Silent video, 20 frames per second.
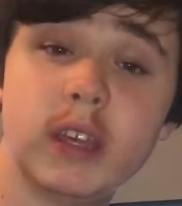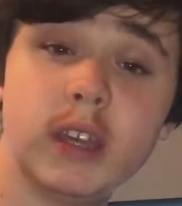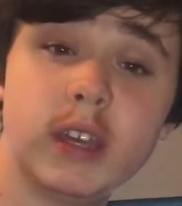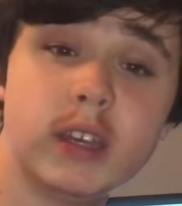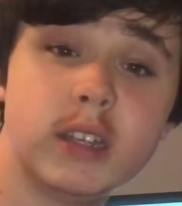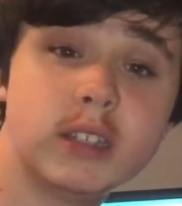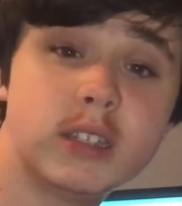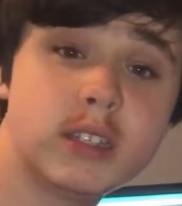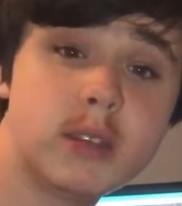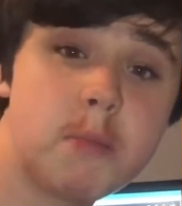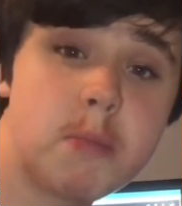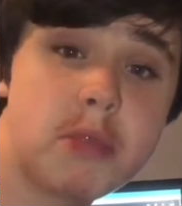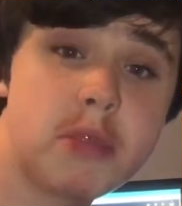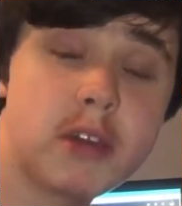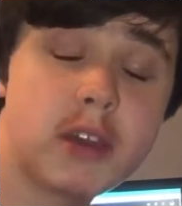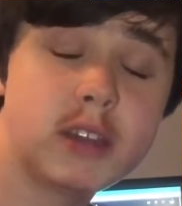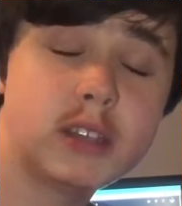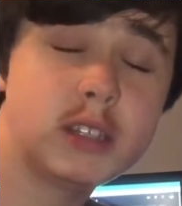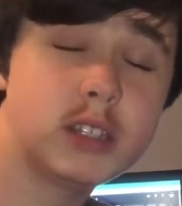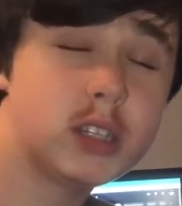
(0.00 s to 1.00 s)
Here's some
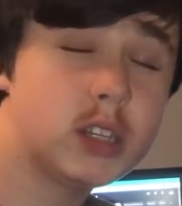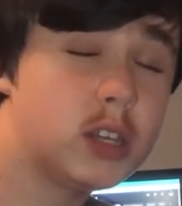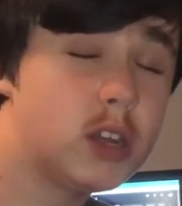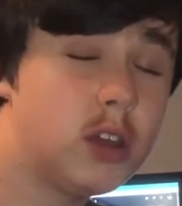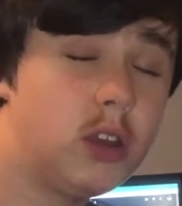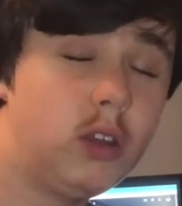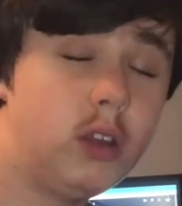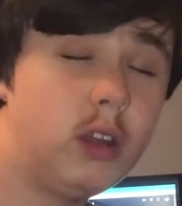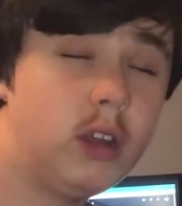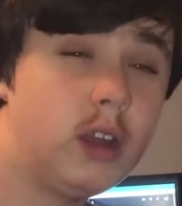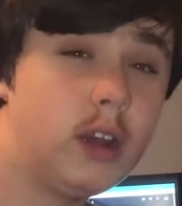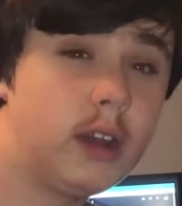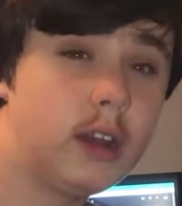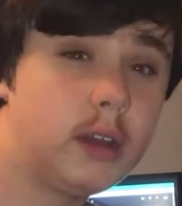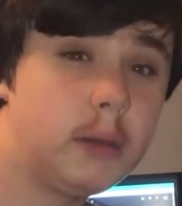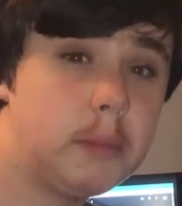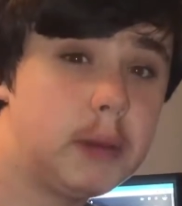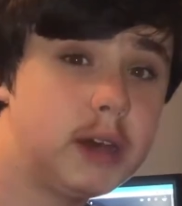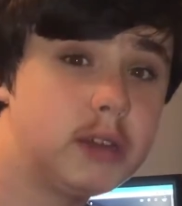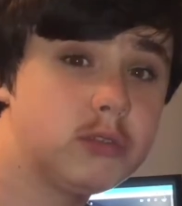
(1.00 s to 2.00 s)
things I don't
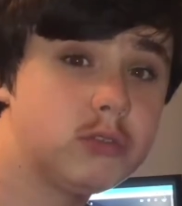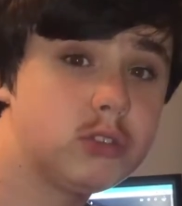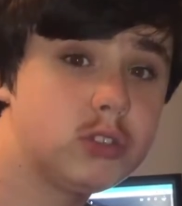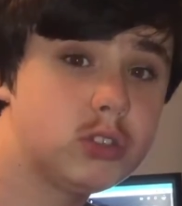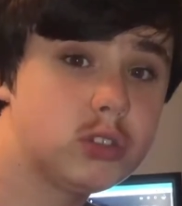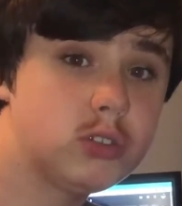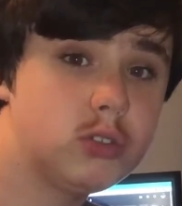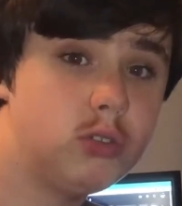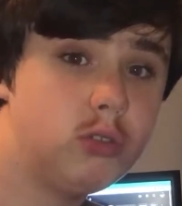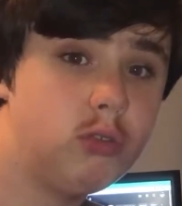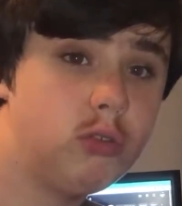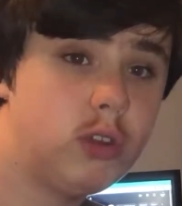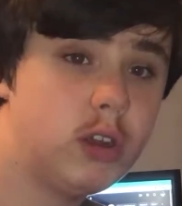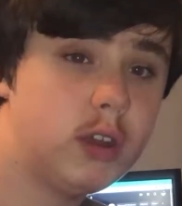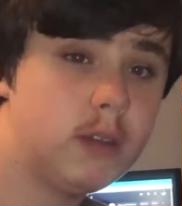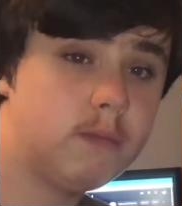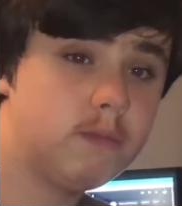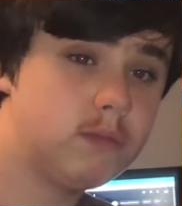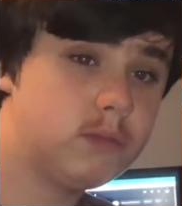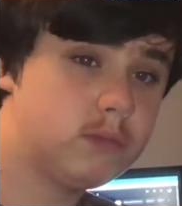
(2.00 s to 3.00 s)
like about school,
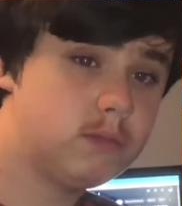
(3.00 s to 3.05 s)
right?